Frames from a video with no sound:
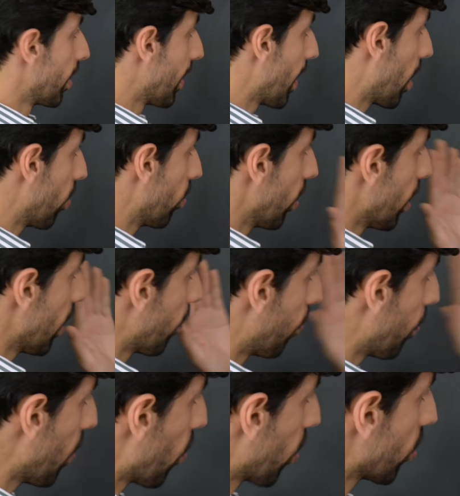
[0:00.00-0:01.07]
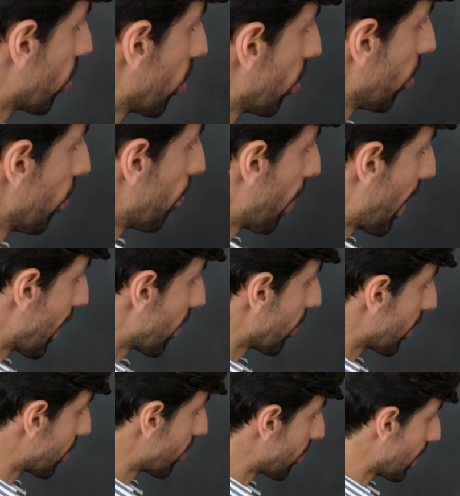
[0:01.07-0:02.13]
Now, if we want to make
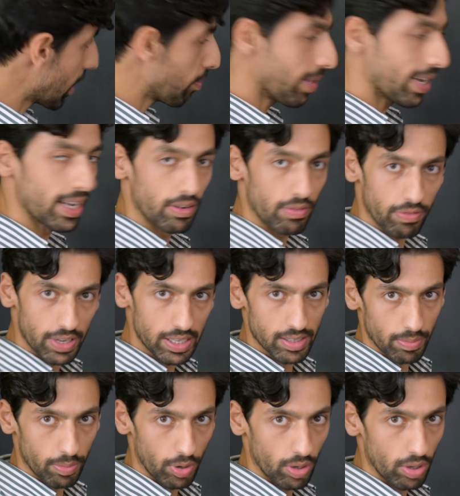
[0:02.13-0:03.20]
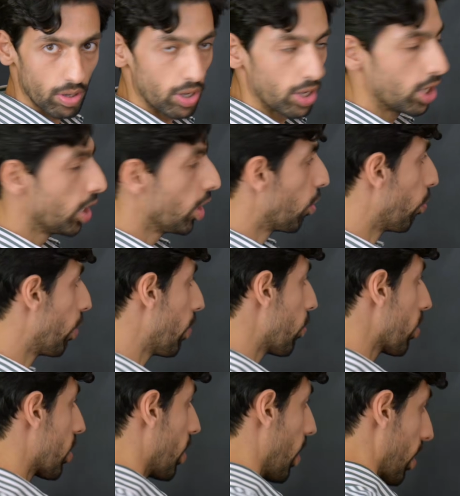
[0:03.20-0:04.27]
this seam invisible, we
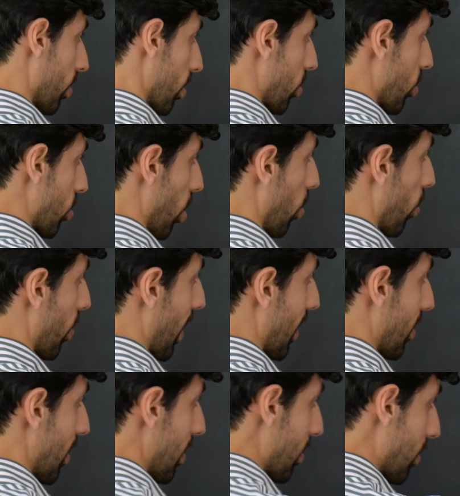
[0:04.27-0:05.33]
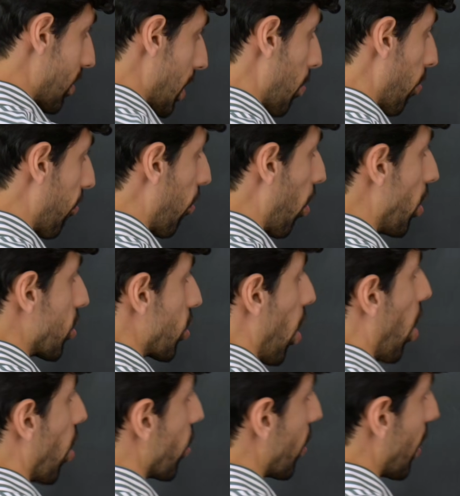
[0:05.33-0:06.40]
would cut it so that this seam falls
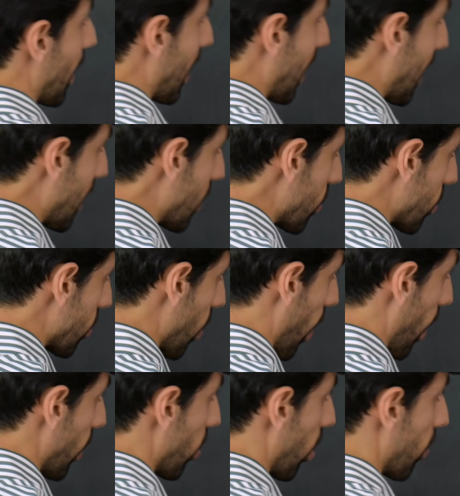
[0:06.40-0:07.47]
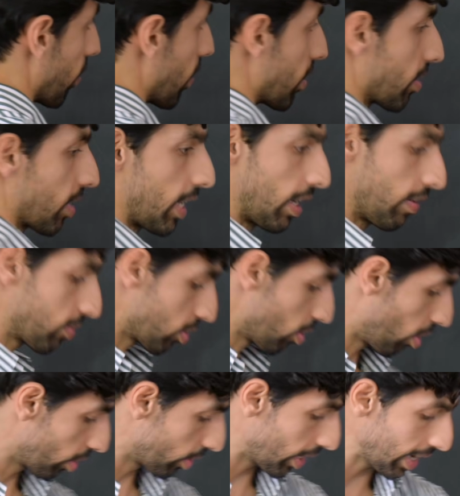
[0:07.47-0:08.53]
on the inside of the sleeve,
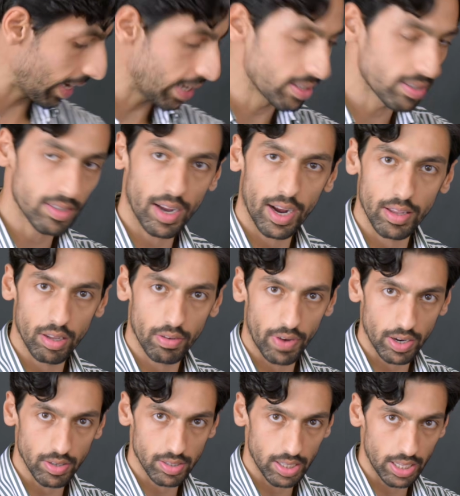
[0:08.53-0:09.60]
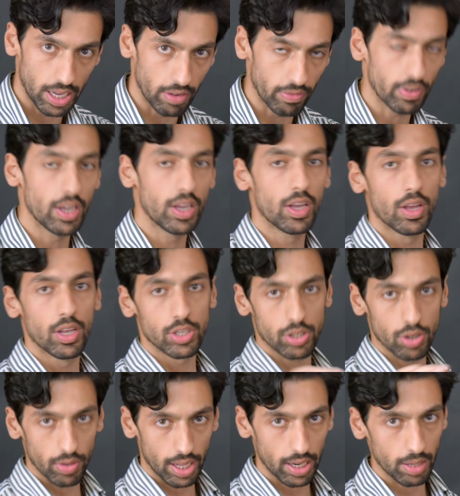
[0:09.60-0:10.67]
so on the inside of our sleeve,
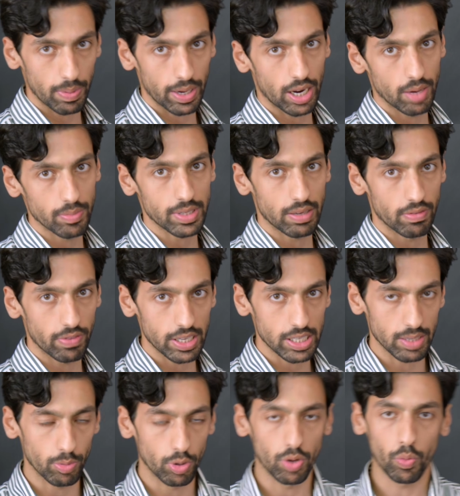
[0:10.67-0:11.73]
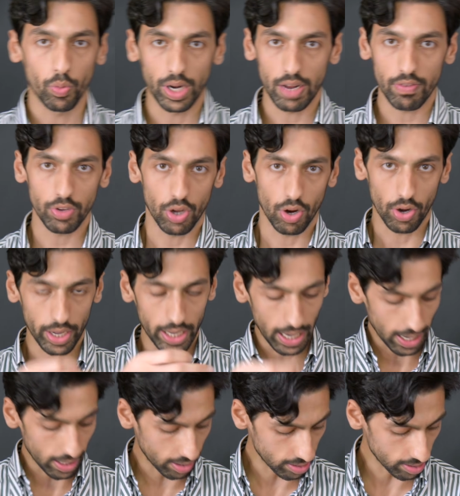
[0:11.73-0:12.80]
so that it becomes invisible whenever you're
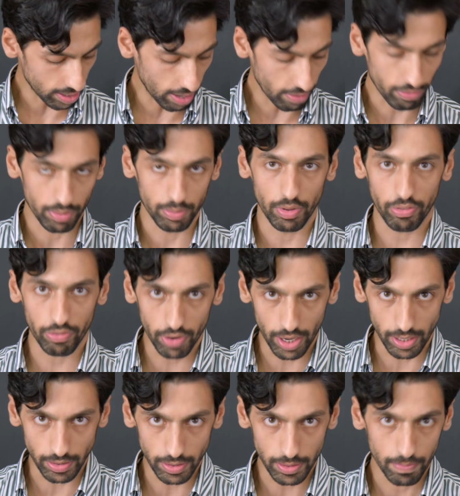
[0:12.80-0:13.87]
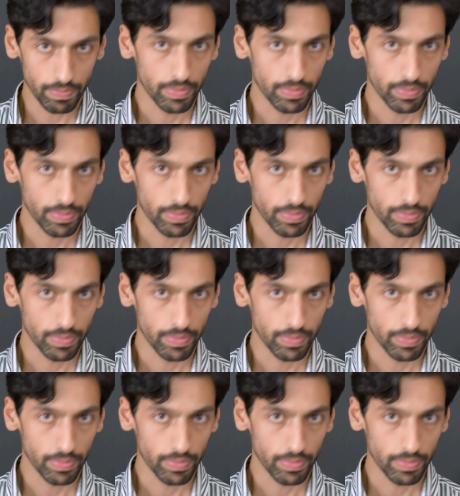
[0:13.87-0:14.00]
looking at the sleeve from the front.